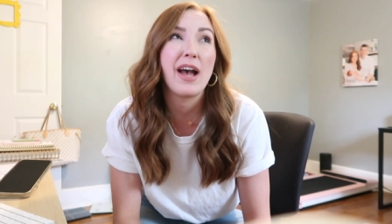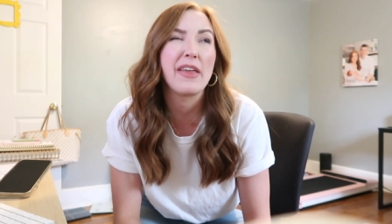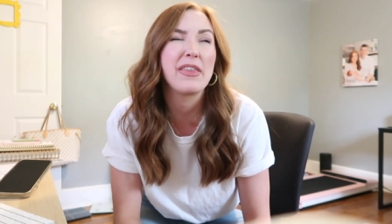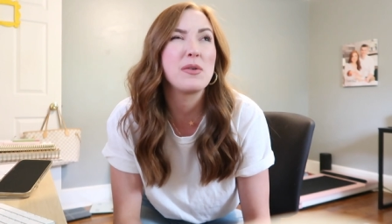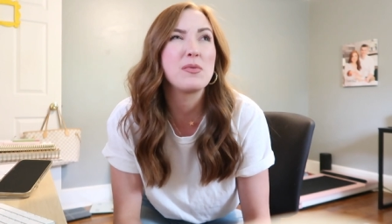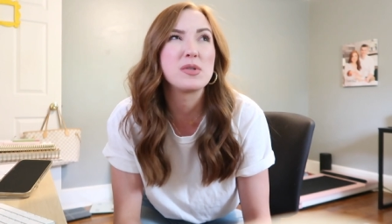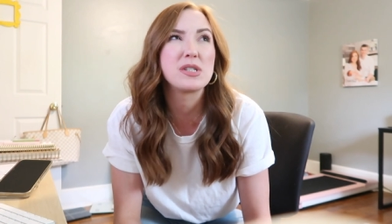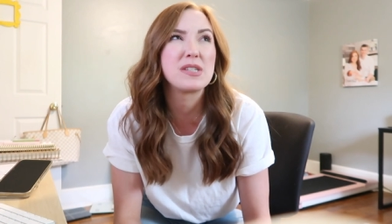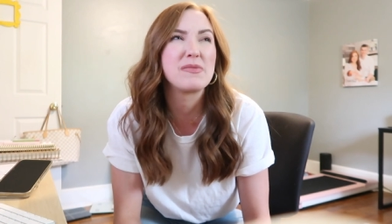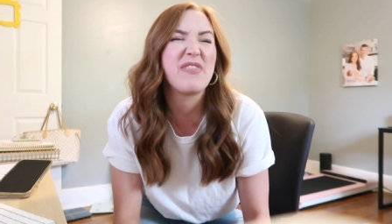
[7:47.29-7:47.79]
I
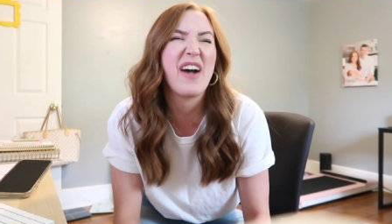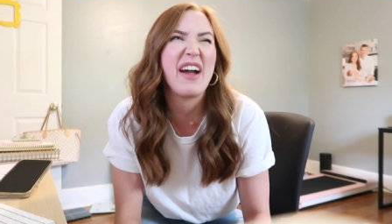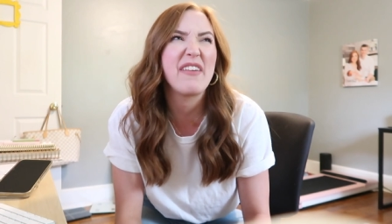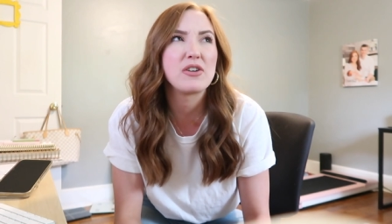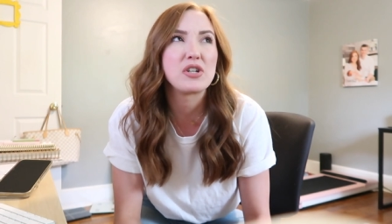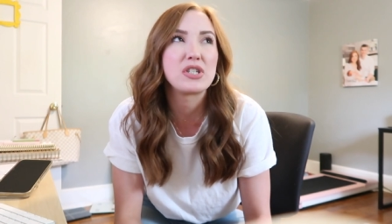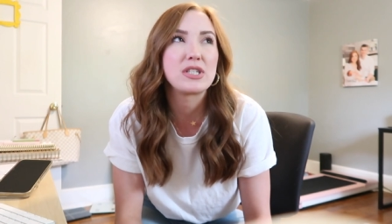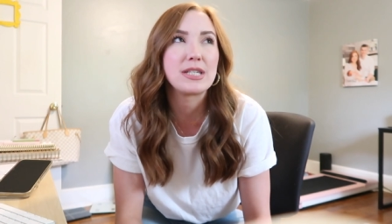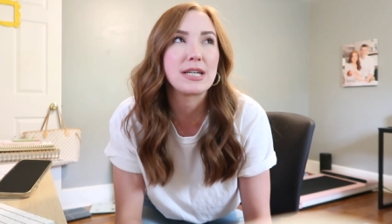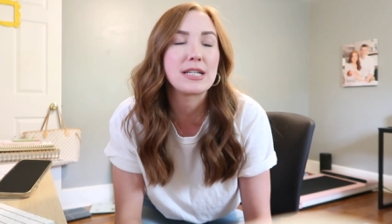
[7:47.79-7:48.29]
think it was five
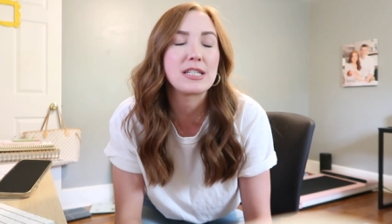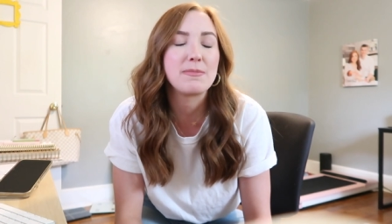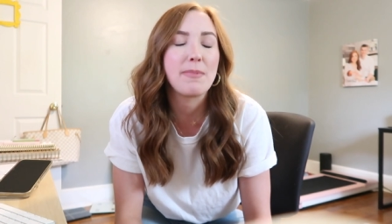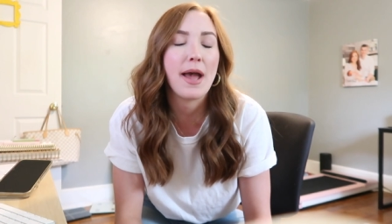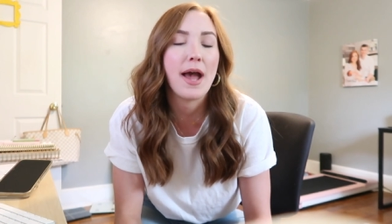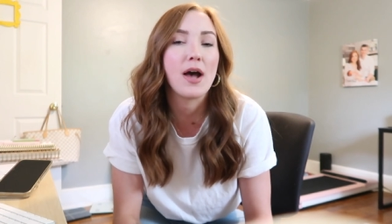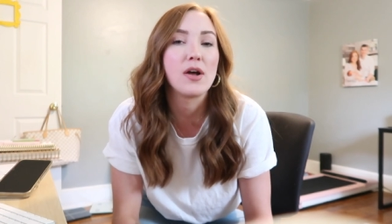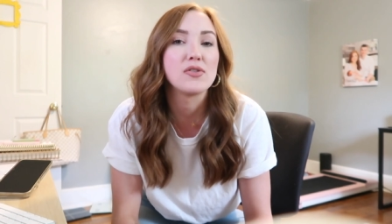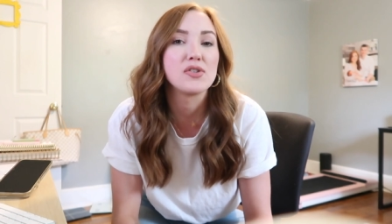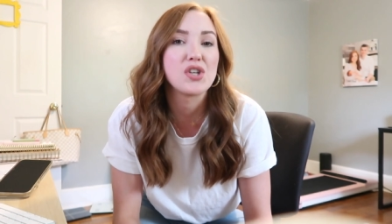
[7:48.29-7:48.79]
or six
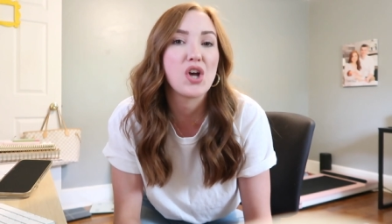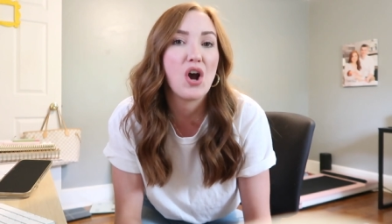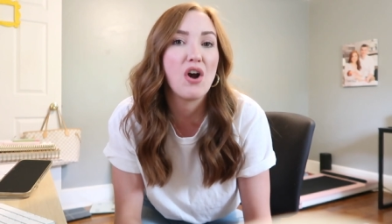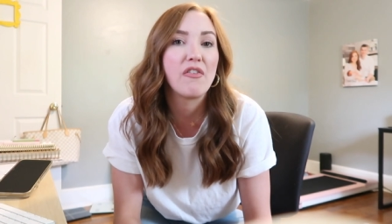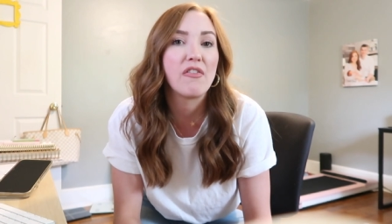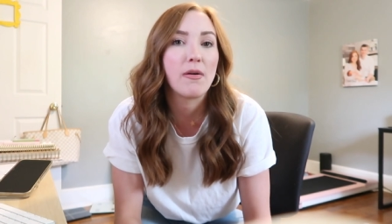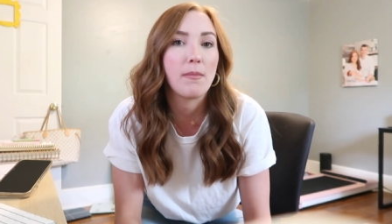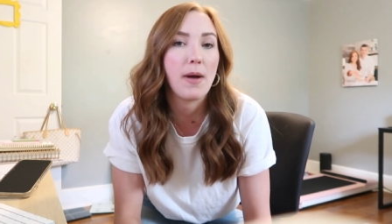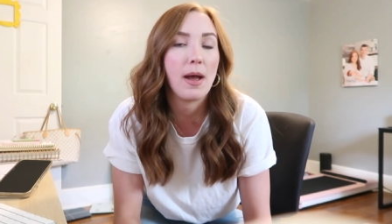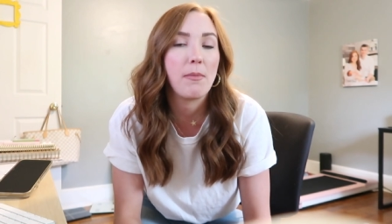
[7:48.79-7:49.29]
pounds
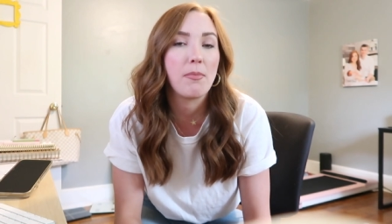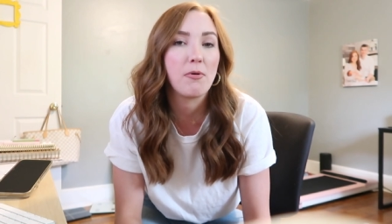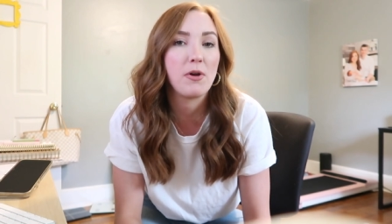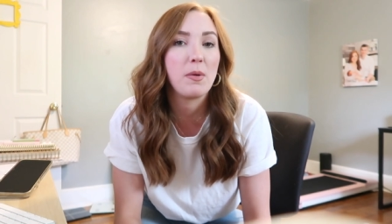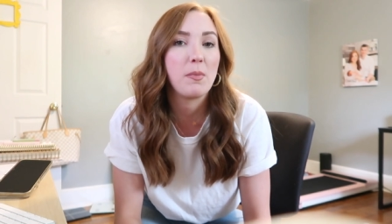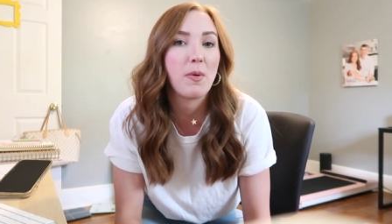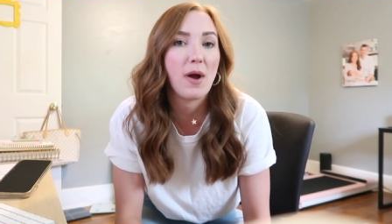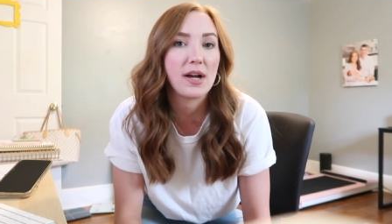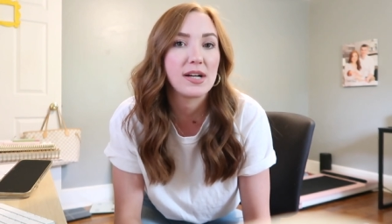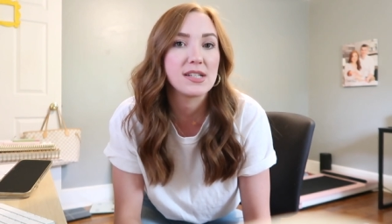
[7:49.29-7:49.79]
over my
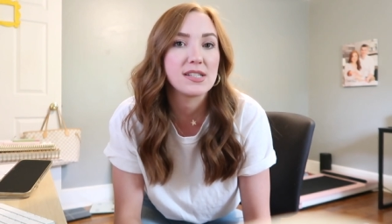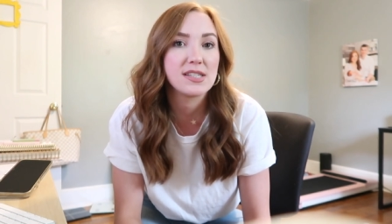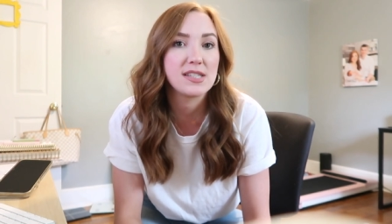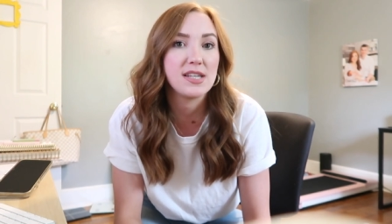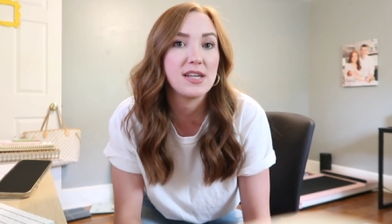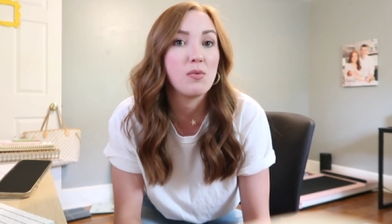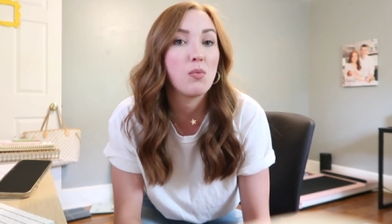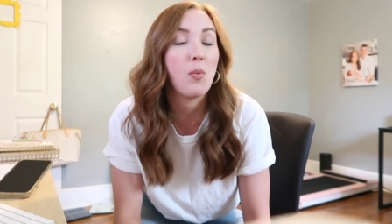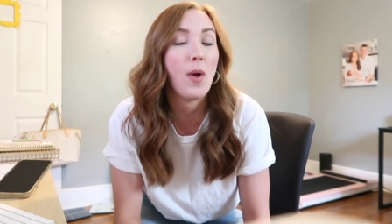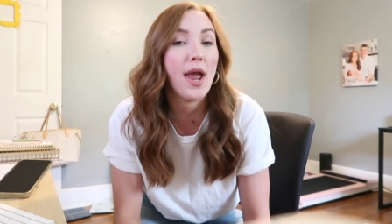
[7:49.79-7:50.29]

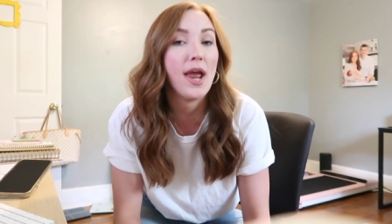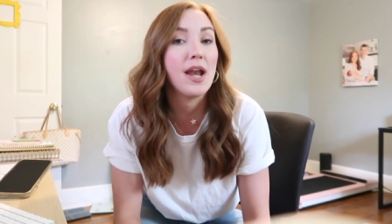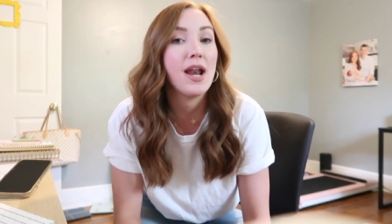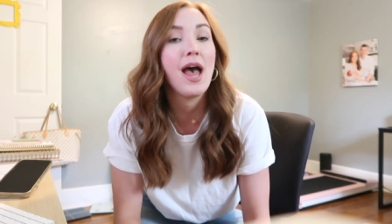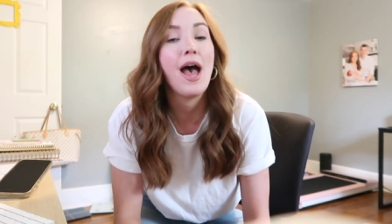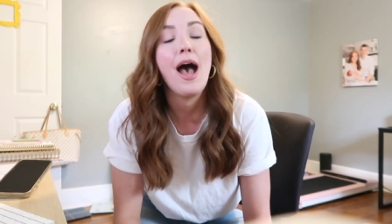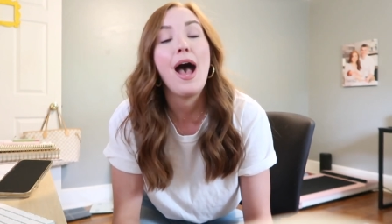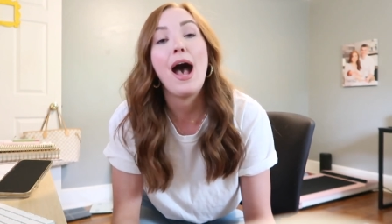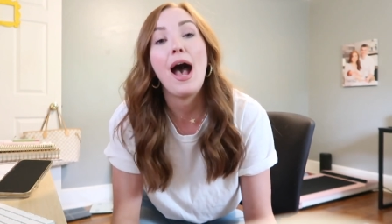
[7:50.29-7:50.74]
pre-pregnancy weight.